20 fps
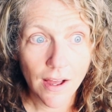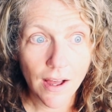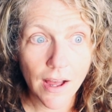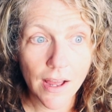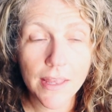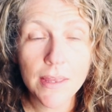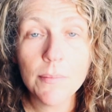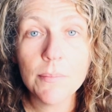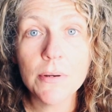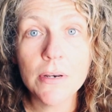
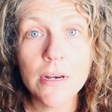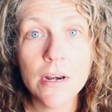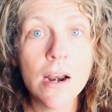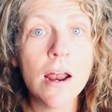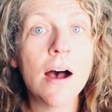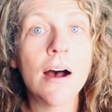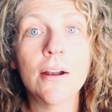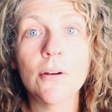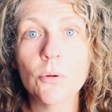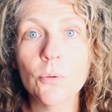I am
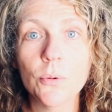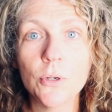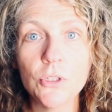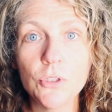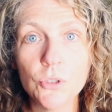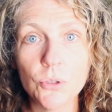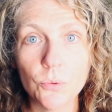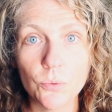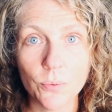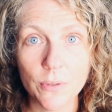not going
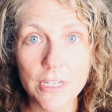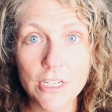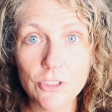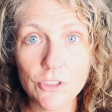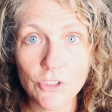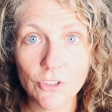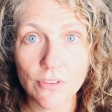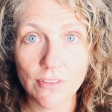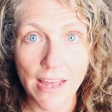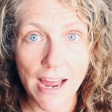to
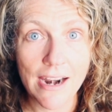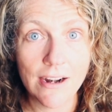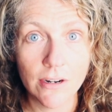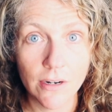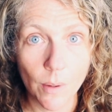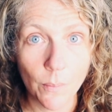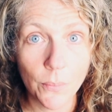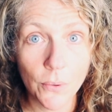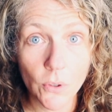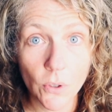reach that
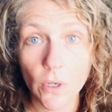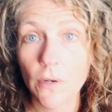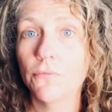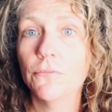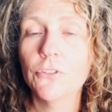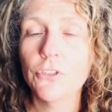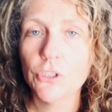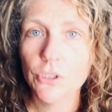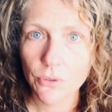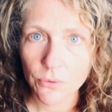number
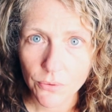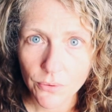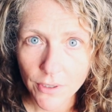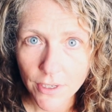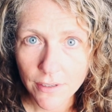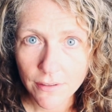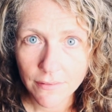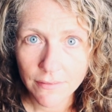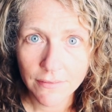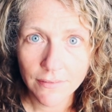of
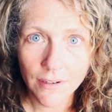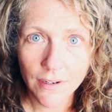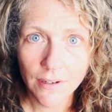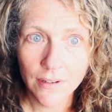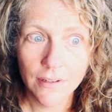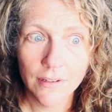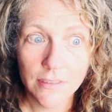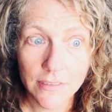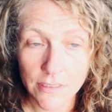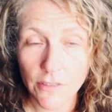children
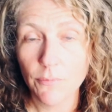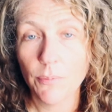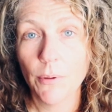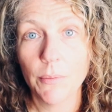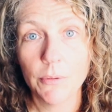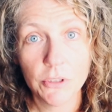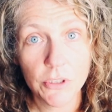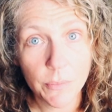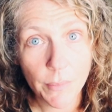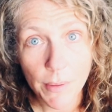
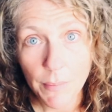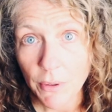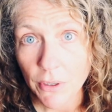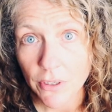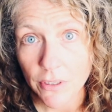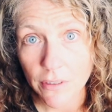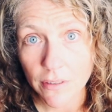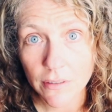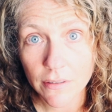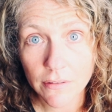self-publishing my
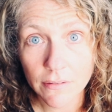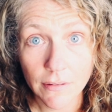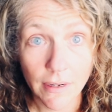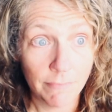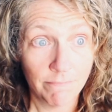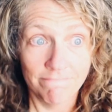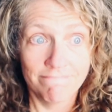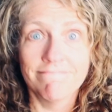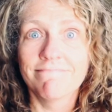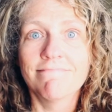book.
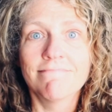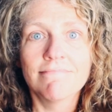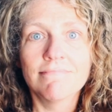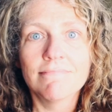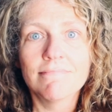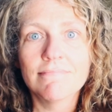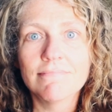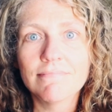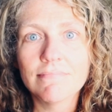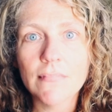
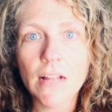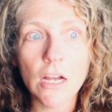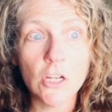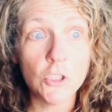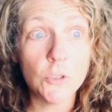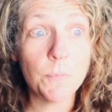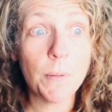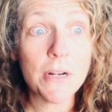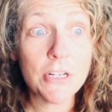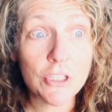
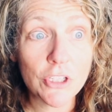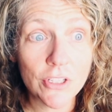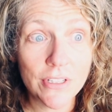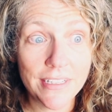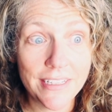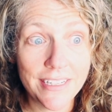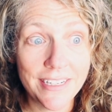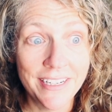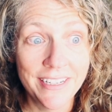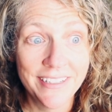
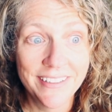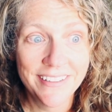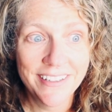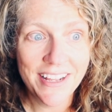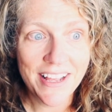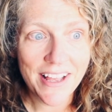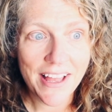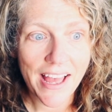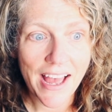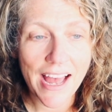Especially
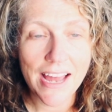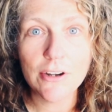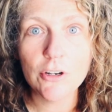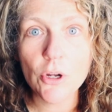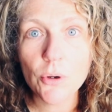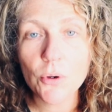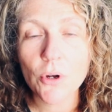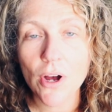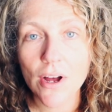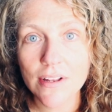at
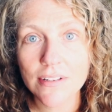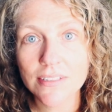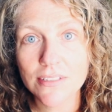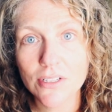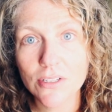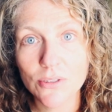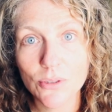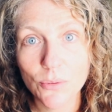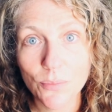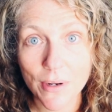no
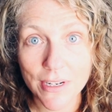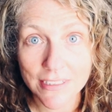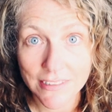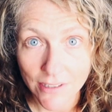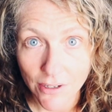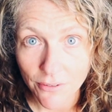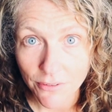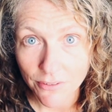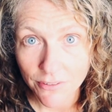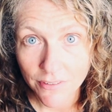cost to
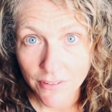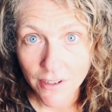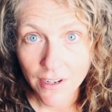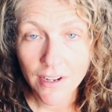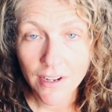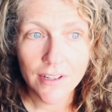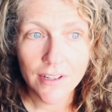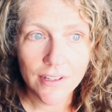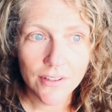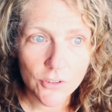myself.
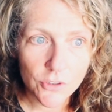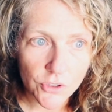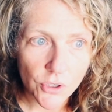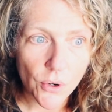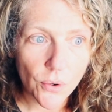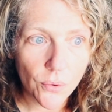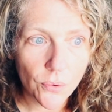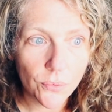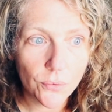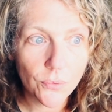
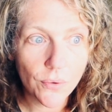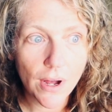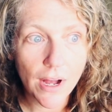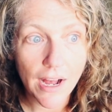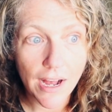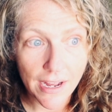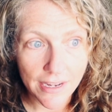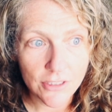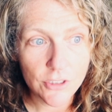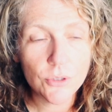So
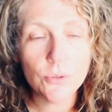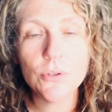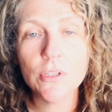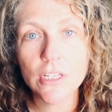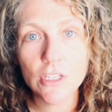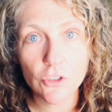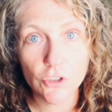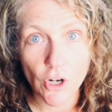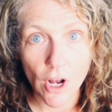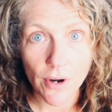I do
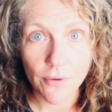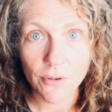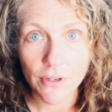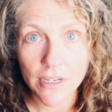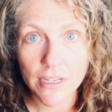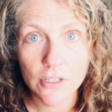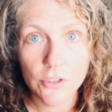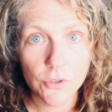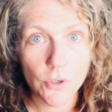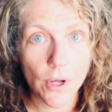think genre
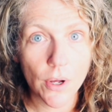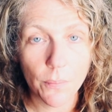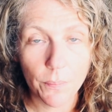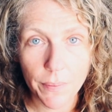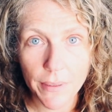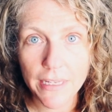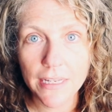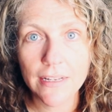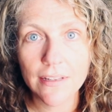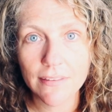is a
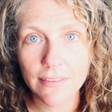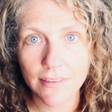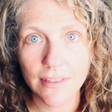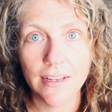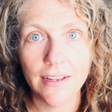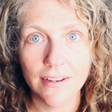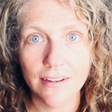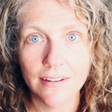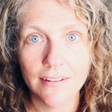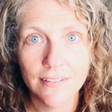big
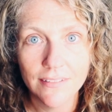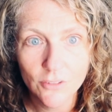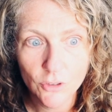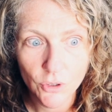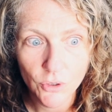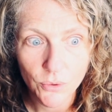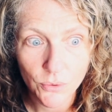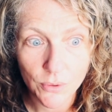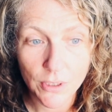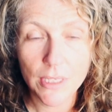thing
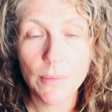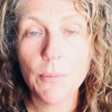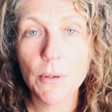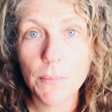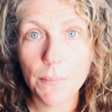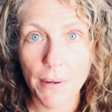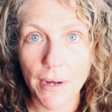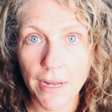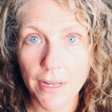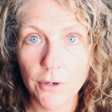to keep
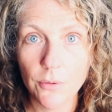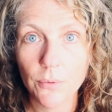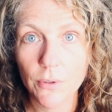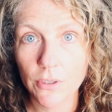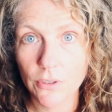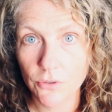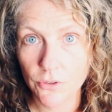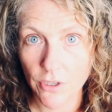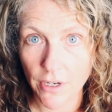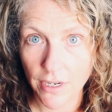in mind when
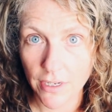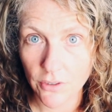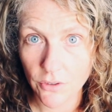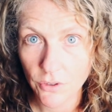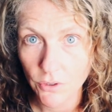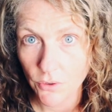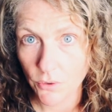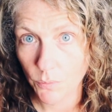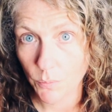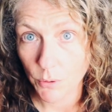you're trying
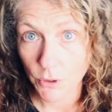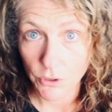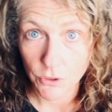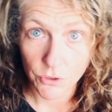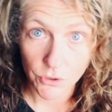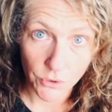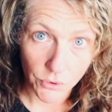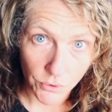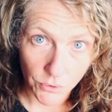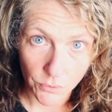to
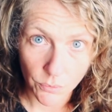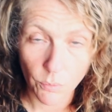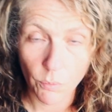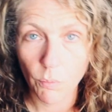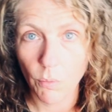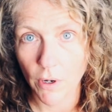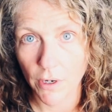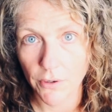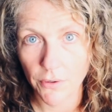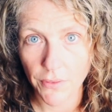pursue
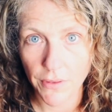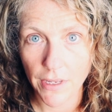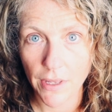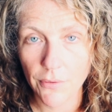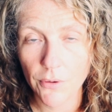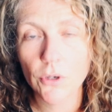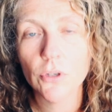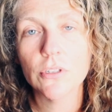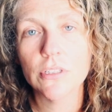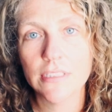one or the
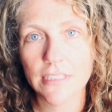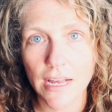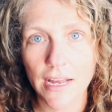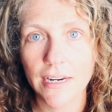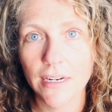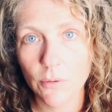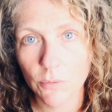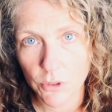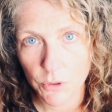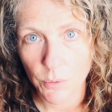other or
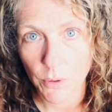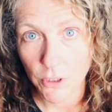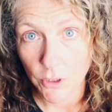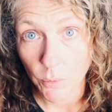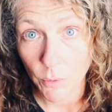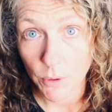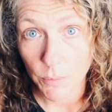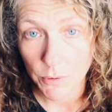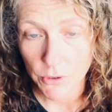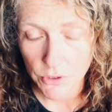deciding which one you
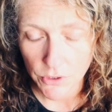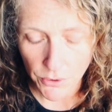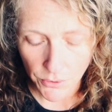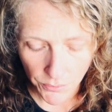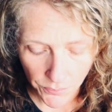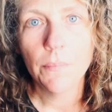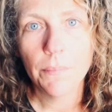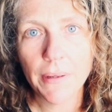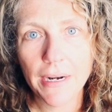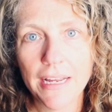want to
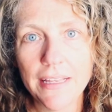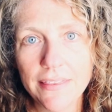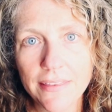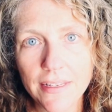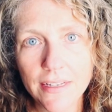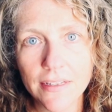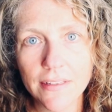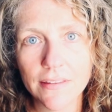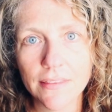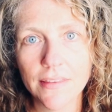pursue. But I
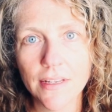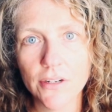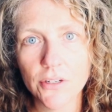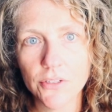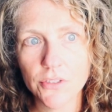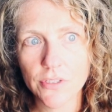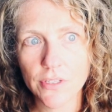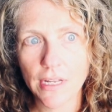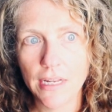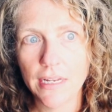think
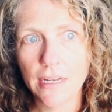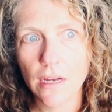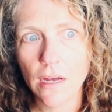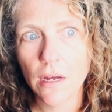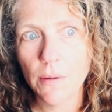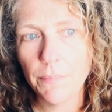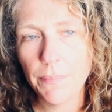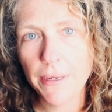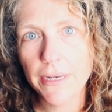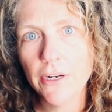there's like
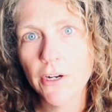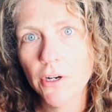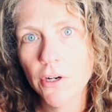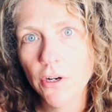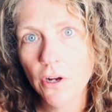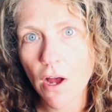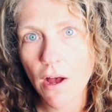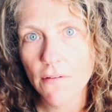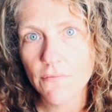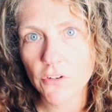a bigger
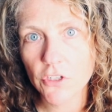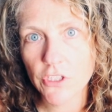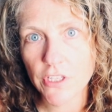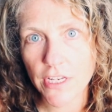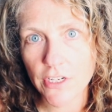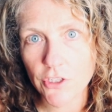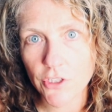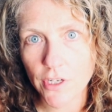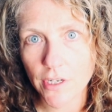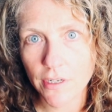
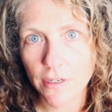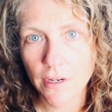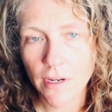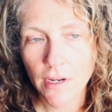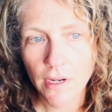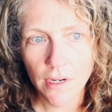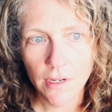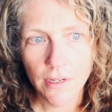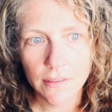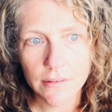conversation
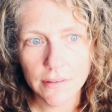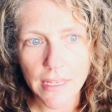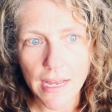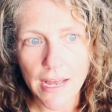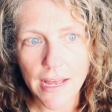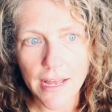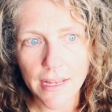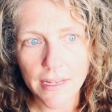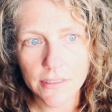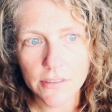
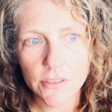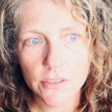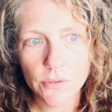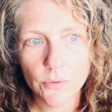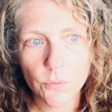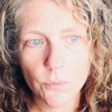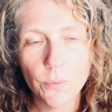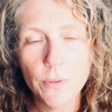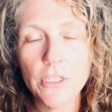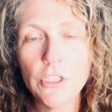that
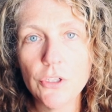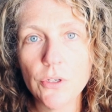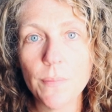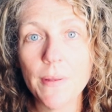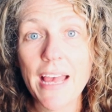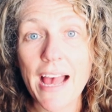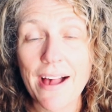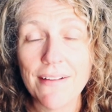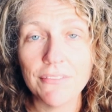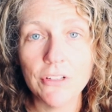we should
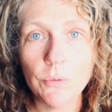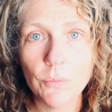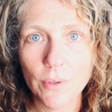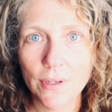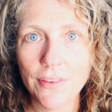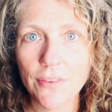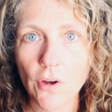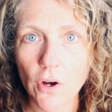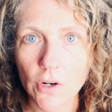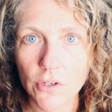be having
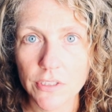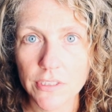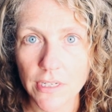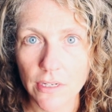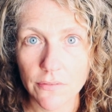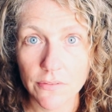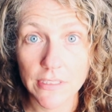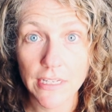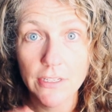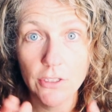with
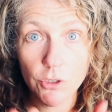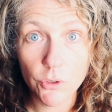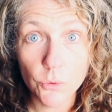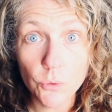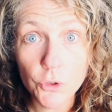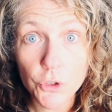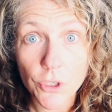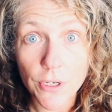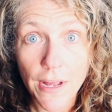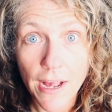ourselves. Like you
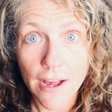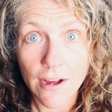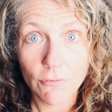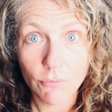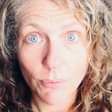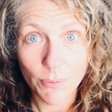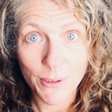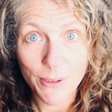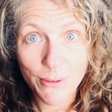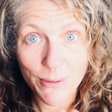should
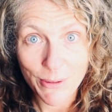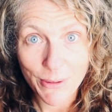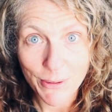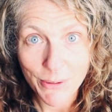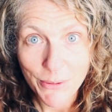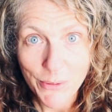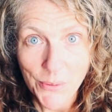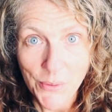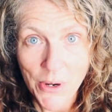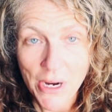have with
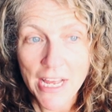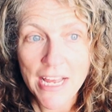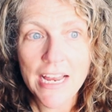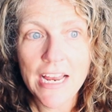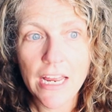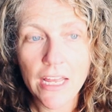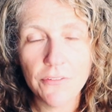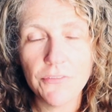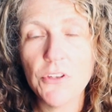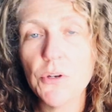you
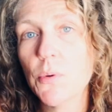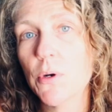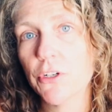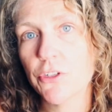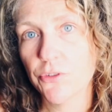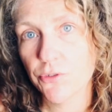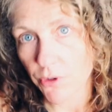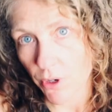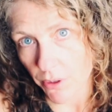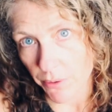if you are
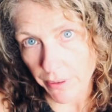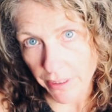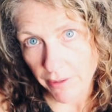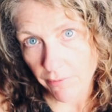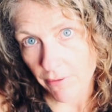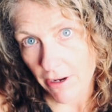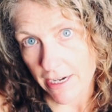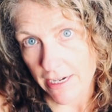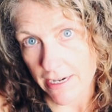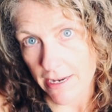struggling
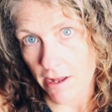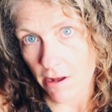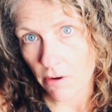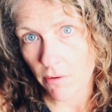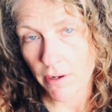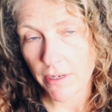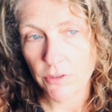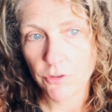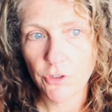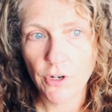right
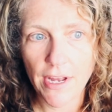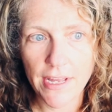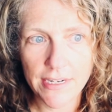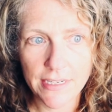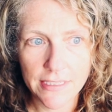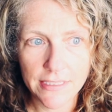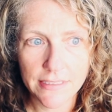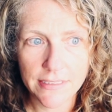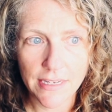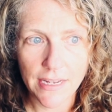now and trying
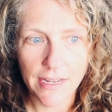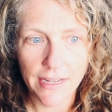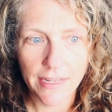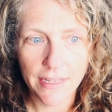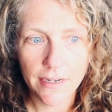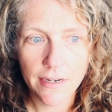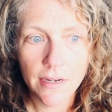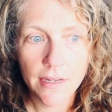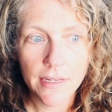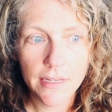to
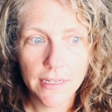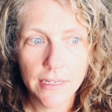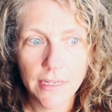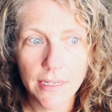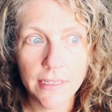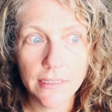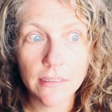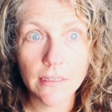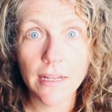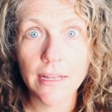decide
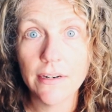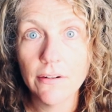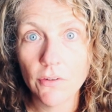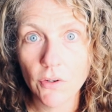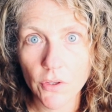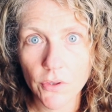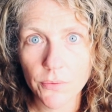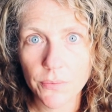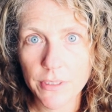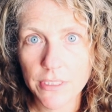in light of
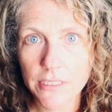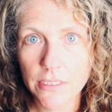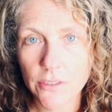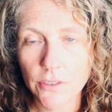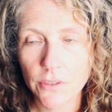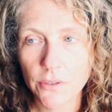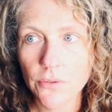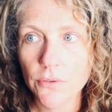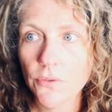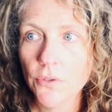all the recent
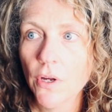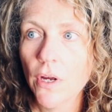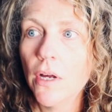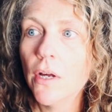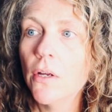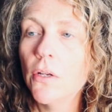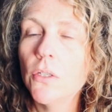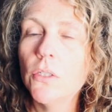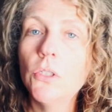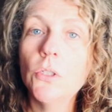news
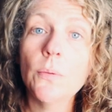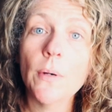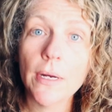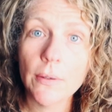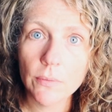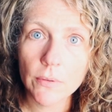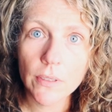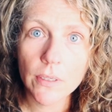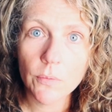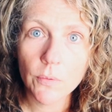do I
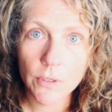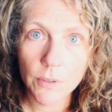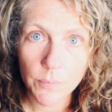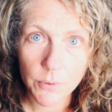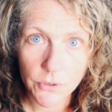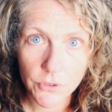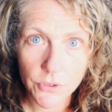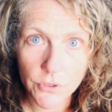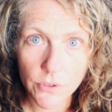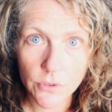really want to
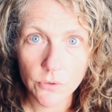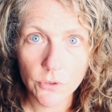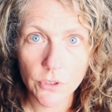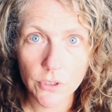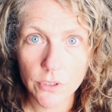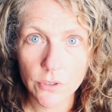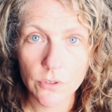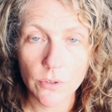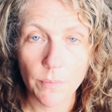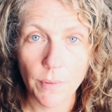pursue
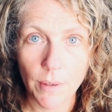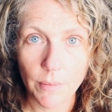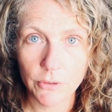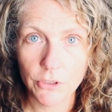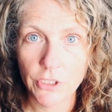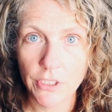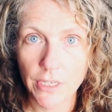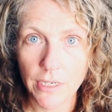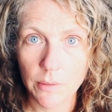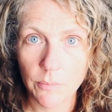traditional
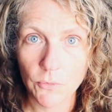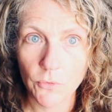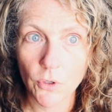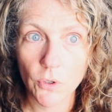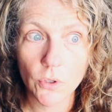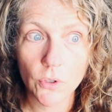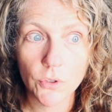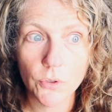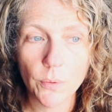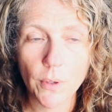publishing
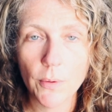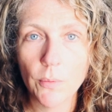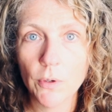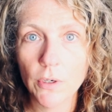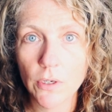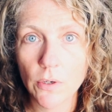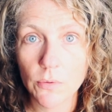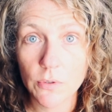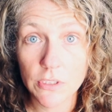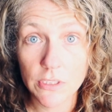anymore? Or do I want
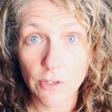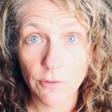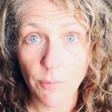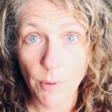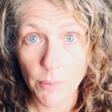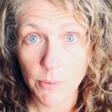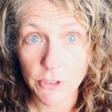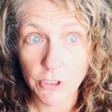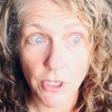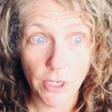to go with self
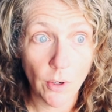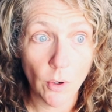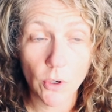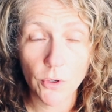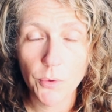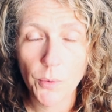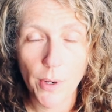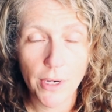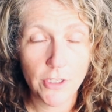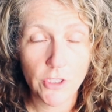publishing? Or
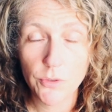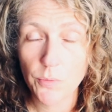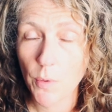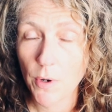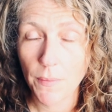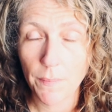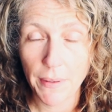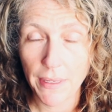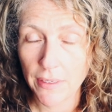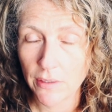do I just
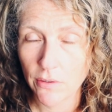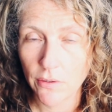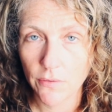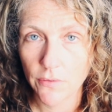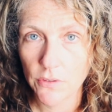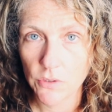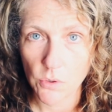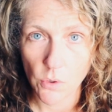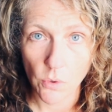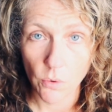want to bail on
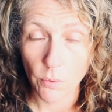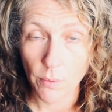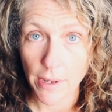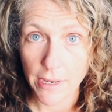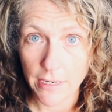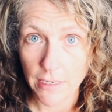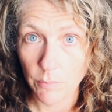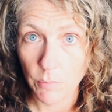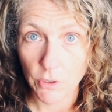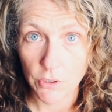this whole
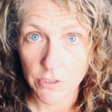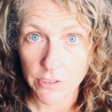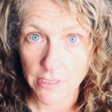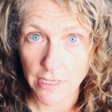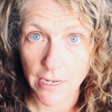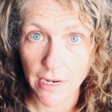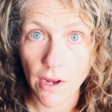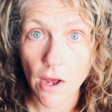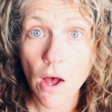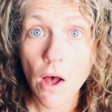writing books
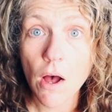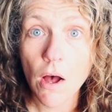thing